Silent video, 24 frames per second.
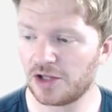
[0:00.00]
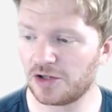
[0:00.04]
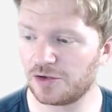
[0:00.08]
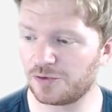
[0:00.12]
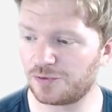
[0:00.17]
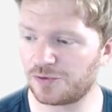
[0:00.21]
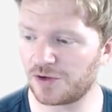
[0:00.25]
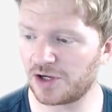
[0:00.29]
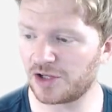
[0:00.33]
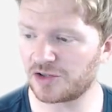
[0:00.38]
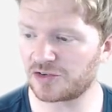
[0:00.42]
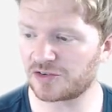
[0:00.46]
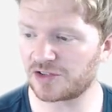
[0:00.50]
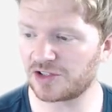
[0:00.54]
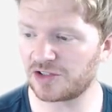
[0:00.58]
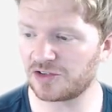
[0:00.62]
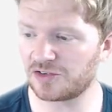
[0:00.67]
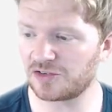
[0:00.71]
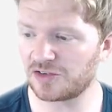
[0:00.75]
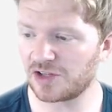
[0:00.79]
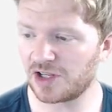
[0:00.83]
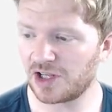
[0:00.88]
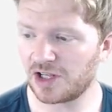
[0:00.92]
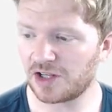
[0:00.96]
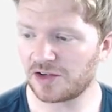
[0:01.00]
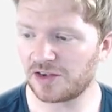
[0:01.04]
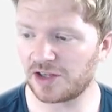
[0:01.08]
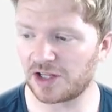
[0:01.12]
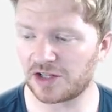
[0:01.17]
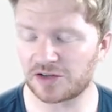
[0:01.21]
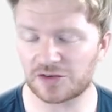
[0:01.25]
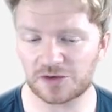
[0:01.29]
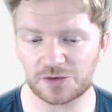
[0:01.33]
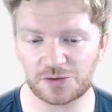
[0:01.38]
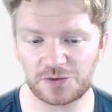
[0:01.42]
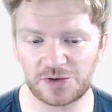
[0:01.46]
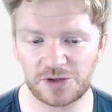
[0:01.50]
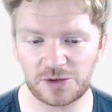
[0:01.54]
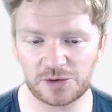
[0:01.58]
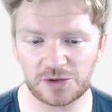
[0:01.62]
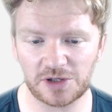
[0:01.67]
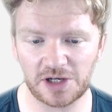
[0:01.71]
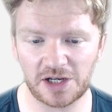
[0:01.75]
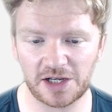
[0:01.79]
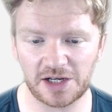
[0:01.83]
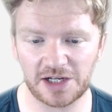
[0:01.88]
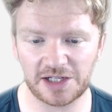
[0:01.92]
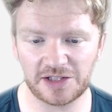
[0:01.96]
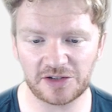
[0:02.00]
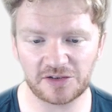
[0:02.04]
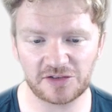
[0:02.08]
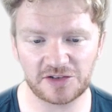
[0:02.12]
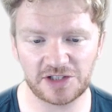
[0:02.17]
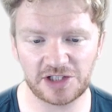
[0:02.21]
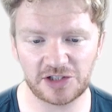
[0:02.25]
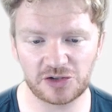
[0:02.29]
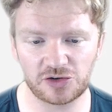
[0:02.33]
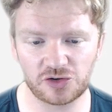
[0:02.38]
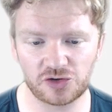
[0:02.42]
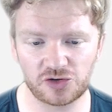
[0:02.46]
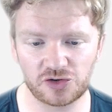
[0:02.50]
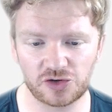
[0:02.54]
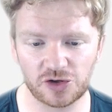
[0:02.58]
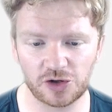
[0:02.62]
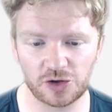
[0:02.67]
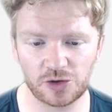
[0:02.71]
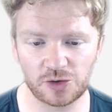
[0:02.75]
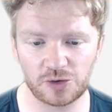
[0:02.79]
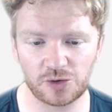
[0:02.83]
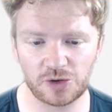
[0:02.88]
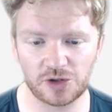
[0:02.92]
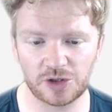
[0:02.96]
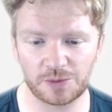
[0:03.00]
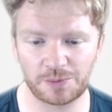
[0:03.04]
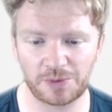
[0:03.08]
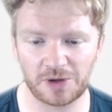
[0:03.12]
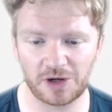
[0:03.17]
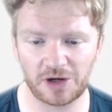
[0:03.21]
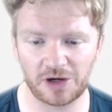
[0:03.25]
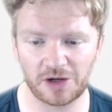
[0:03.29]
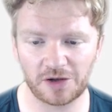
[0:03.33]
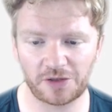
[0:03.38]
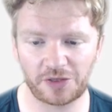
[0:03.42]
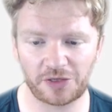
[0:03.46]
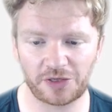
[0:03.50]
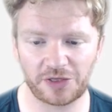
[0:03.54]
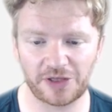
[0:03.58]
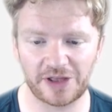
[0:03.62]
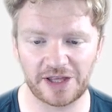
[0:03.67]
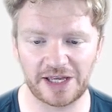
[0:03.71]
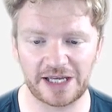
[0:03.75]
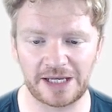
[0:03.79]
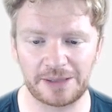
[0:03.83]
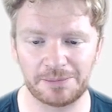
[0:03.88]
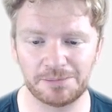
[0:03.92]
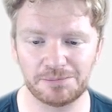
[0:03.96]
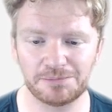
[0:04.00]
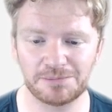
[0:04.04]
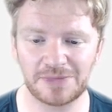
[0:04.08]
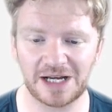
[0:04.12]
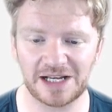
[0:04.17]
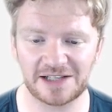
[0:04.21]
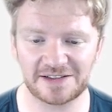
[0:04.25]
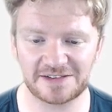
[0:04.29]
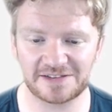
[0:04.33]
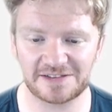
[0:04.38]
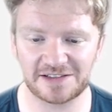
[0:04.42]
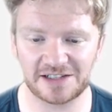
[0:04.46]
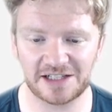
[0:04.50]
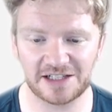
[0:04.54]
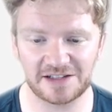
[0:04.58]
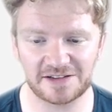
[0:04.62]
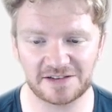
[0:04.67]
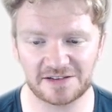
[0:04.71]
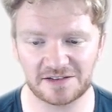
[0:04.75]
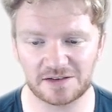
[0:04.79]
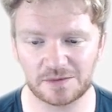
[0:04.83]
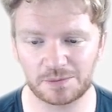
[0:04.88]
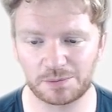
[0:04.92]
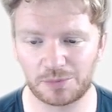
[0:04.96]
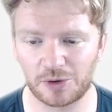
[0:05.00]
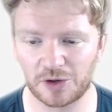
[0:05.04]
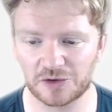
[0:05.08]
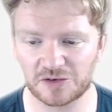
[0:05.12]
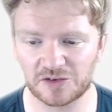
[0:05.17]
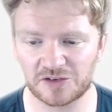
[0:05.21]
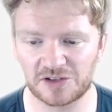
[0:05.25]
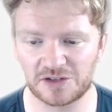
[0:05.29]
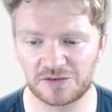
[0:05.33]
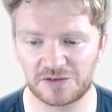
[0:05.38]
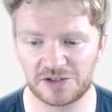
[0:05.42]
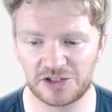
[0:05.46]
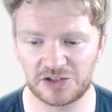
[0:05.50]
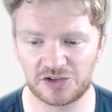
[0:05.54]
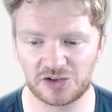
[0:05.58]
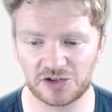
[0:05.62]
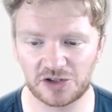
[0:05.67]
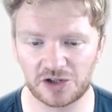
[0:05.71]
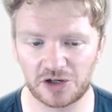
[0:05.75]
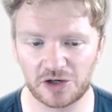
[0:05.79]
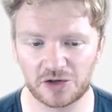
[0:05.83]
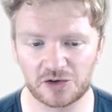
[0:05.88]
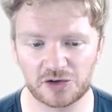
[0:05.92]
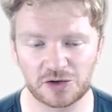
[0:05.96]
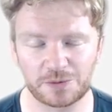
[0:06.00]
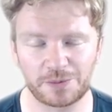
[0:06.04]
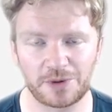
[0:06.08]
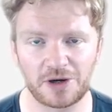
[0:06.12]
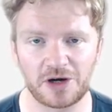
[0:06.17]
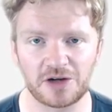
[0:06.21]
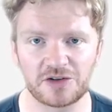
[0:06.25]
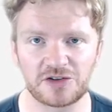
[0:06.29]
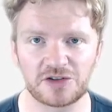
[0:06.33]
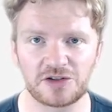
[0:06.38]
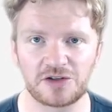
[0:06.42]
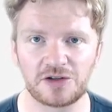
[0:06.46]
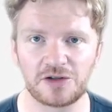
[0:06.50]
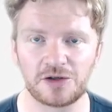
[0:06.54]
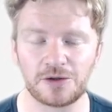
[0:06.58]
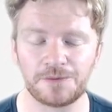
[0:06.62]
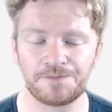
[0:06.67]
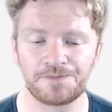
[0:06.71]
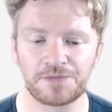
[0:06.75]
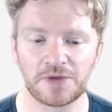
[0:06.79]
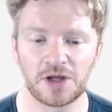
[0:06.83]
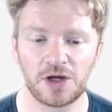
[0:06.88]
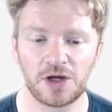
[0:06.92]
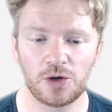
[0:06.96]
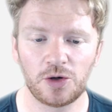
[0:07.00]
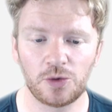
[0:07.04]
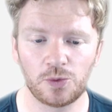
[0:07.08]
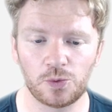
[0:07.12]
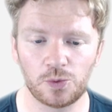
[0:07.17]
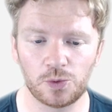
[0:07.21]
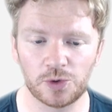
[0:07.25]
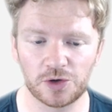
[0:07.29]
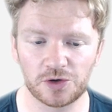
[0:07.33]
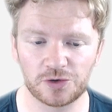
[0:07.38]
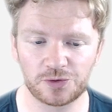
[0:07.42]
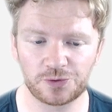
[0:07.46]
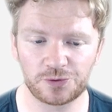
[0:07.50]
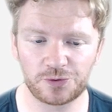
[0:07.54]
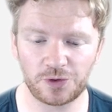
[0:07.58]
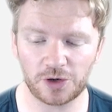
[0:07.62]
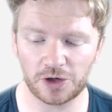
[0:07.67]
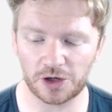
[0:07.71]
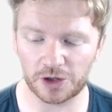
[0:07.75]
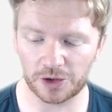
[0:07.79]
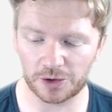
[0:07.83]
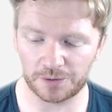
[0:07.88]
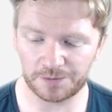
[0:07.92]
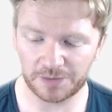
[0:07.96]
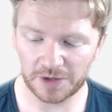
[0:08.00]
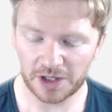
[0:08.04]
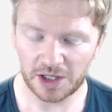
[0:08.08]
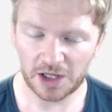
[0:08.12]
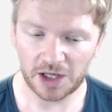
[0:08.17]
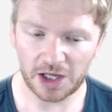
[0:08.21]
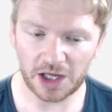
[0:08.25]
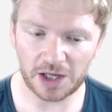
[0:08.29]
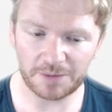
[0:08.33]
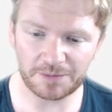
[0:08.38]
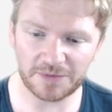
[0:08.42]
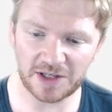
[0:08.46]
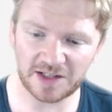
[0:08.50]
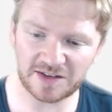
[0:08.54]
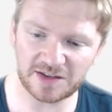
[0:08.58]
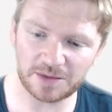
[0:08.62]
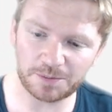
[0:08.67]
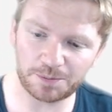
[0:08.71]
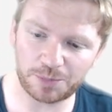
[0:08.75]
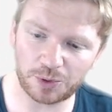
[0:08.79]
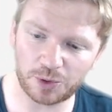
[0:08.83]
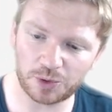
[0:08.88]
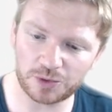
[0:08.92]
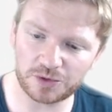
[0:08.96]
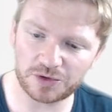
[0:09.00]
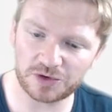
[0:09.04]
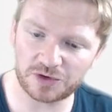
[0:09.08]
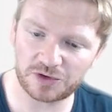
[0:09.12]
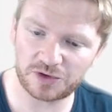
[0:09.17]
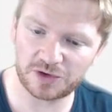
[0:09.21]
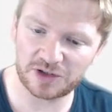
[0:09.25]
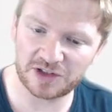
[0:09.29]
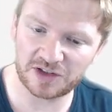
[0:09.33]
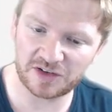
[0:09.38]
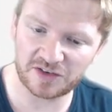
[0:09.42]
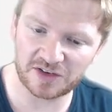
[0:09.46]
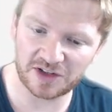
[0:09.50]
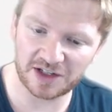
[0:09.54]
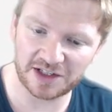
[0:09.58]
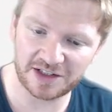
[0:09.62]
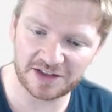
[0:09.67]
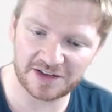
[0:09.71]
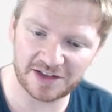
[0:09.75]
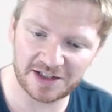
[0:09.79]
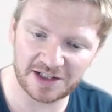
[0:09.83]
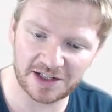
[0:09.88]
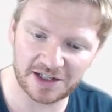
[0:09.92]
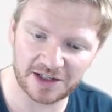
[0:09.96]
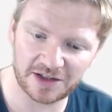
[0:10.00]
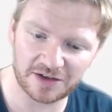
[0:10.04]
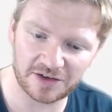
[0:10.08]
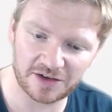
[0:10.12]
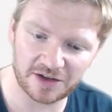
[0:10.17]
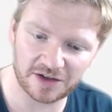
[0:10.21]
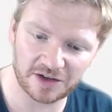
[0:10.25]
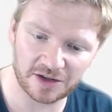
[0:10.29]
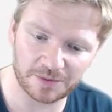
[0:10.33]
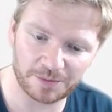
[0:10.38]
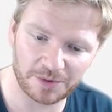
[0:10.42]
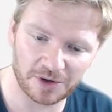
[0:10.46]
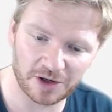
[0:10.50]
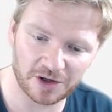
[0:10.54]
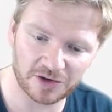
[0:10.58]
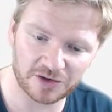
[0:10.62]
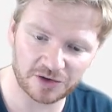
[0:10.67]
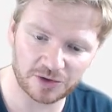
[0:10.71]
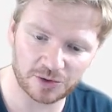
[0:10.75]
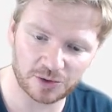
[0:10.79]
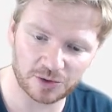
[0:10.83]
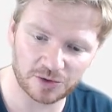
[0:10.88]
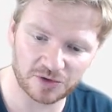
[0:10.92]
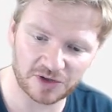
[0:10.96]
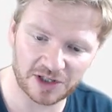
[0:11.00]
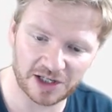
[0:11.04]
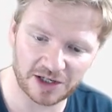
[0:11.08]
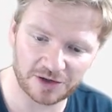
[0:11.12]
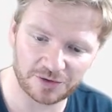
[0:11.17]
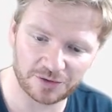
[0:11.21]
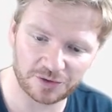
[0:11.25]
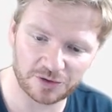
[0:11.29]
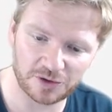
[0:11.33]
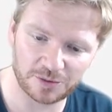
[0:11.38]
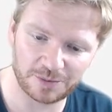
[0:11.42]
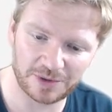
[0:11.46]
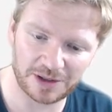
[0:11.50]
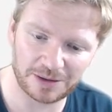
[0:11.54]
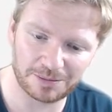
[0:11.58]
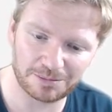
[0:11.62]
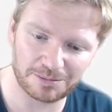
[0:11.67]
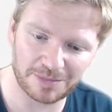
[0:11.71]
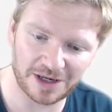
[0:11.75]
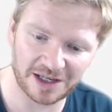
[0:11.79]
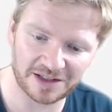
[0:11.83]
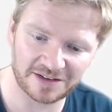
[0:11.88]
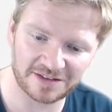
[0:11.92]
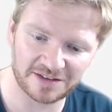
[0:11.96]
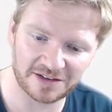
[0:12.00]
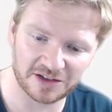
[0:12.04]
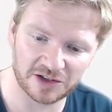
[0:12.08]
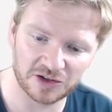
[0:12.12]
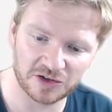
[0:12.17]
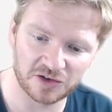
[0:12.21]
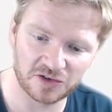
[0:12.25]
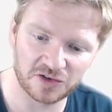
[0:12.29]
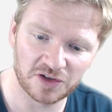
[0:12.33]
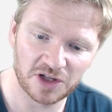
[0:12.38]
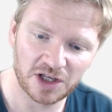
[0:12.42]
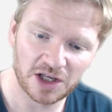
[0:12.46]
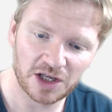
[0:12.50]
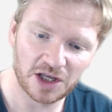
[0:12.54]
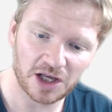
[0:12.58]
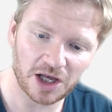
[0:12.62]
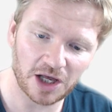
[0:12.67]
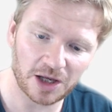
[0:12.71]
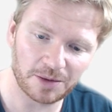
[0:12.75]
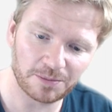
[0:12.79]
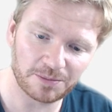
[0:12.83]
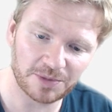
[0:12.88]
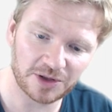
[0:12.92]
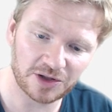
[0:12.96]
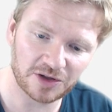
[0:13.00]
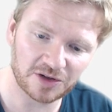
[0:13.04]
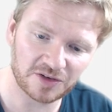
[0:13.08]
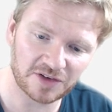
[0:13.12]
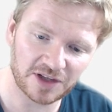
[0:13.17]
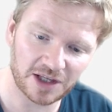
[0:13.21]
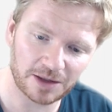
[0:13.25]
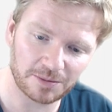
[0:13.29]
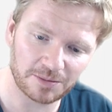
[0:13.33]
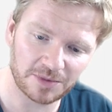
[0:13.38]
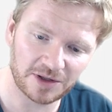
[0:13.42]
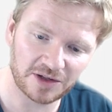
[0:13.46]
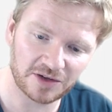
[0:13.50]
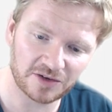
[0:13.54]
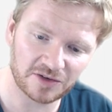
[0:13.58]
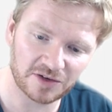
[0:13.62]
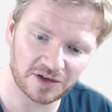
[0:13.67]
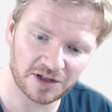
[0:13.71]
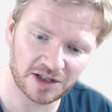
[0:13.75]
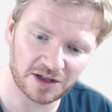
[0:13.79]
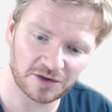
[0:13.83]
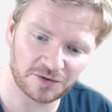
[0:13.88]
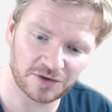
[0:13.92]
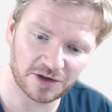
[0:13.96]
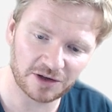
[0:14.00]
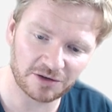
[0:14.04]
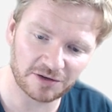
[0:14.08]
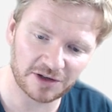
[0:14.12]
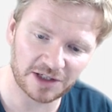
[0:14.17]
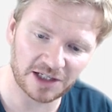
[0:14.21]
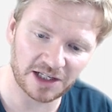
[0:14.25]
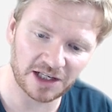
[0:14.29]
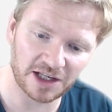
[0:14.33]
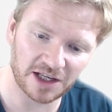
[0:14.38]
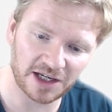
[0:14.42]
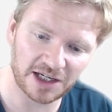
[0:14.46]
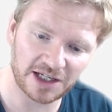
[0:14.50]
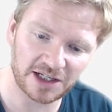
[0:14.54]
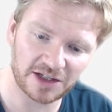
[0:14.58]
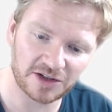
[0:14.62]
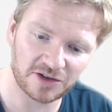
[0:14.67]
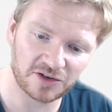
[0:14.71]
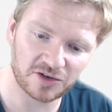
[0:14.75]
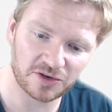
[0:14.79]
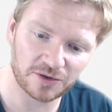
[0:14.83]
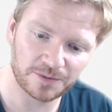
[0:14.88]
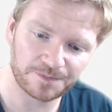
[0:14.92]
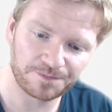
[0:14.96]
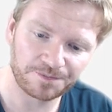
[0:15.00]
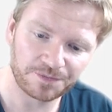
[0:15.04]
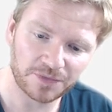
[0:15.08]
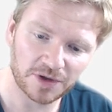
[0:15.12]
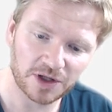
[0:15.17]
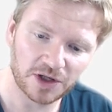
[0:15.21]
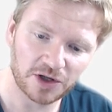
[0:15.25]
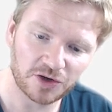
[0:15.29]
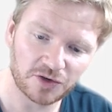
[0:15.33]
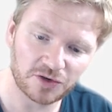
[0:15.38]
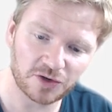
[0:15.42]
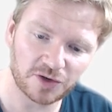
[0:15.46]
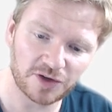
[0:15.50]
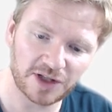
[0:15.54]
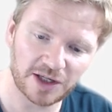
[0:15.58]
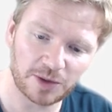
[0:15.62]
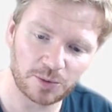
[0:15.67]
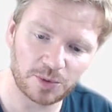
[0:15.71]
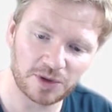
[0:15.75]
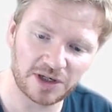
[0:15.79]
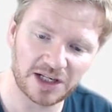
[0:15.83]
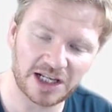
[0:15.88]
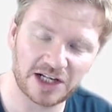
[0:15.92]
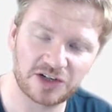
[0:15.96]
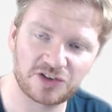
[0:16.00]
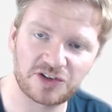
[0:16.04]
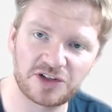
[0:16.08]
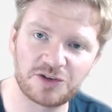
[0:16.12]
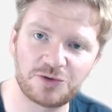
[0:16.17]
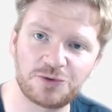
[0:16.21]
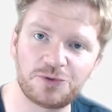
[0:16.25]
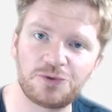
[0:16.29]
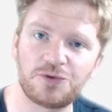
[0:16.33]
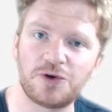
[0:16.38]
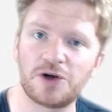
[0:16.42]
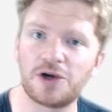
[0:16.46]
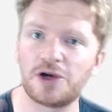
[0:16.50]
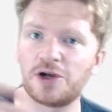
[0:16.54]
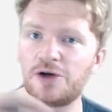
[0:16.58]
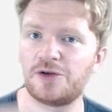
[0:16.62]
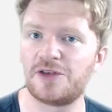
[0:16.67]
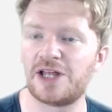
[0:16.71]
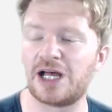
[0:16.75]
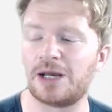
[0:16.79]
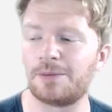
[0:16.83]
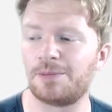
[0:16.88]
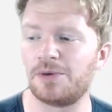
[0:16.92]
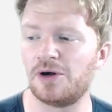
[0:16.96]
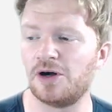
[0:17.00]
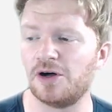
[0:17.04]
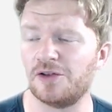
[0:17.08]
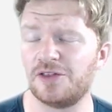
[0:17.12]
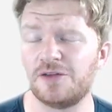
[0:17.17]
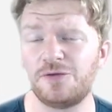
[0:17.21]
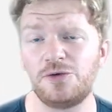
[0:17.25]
The first is that field lines need to show the path that a massless, positively charged particle would follow. Um, it's important to this idea that the particles have to be massless um, because that means that they're very light so they will actually follow that path.